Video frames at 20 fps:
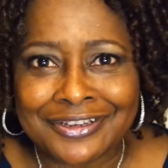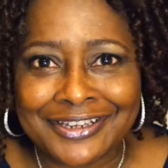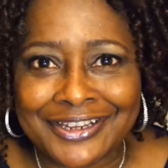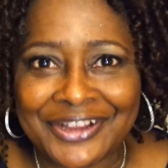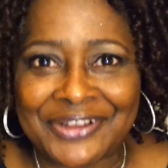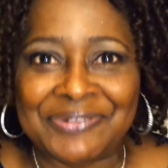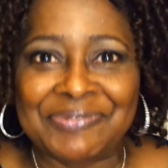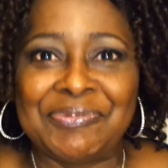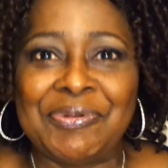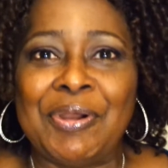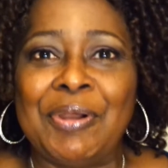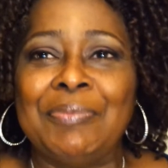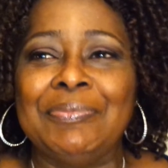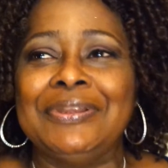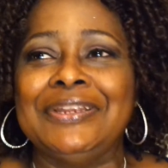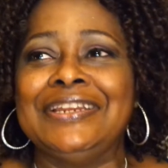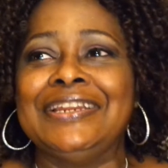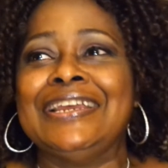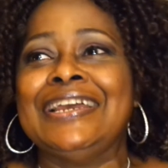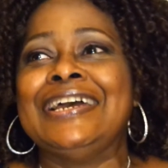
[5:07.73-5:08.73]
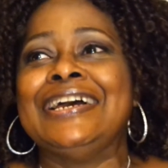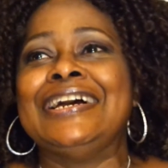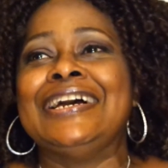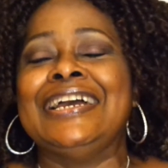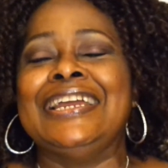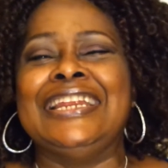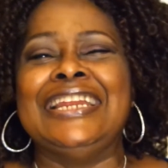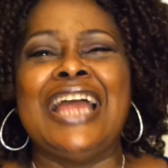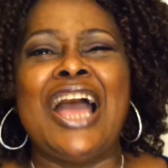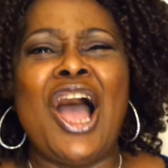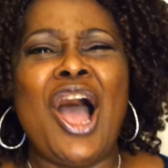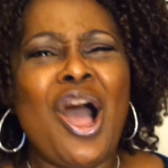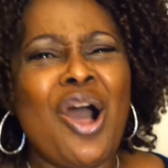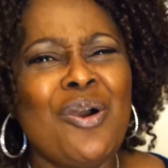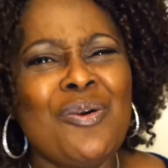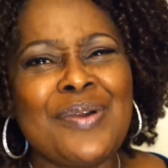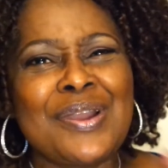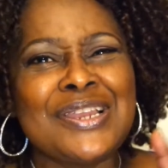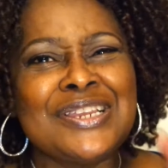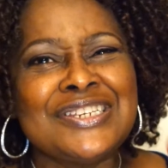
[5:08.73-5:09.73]
young woman and
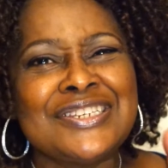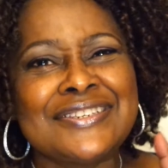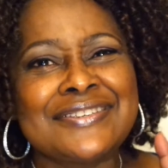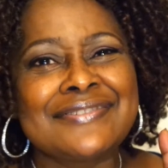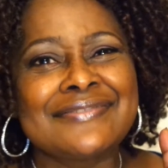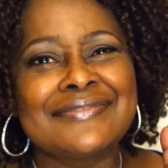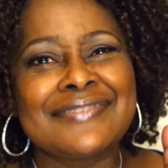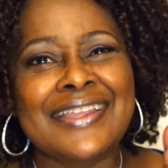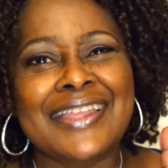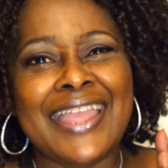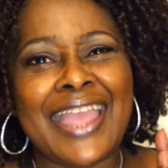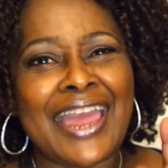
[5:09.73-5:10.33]
always